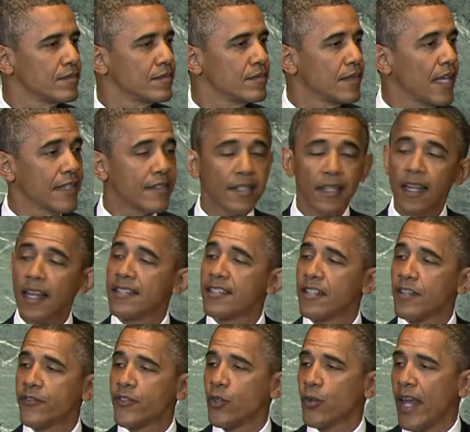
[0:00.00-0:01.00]
That's the lesson
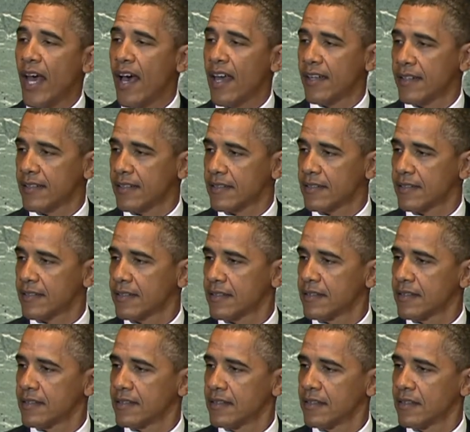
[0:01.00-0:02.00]
of Sudan,
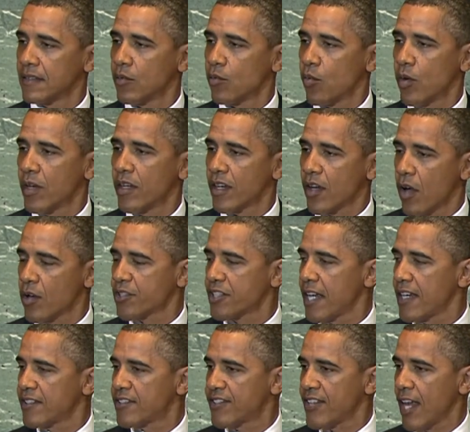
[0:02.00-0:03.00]
where a
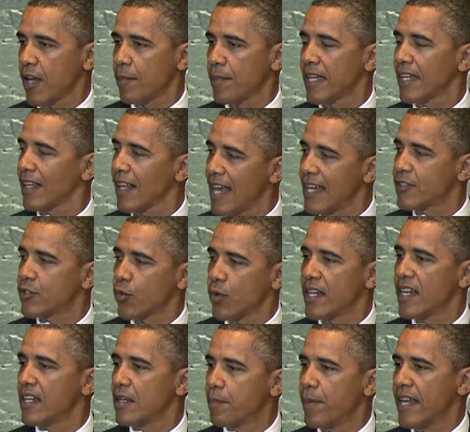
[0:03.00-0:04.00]
negotiated settlement led to an
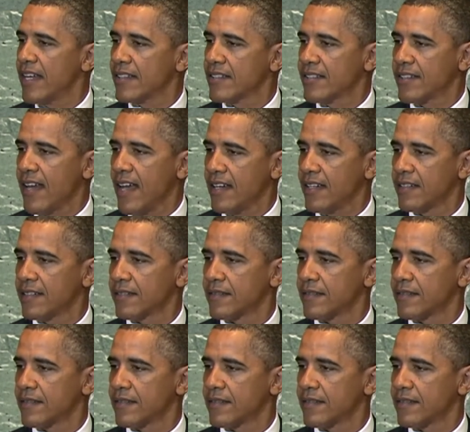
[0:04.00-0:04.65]
independent state.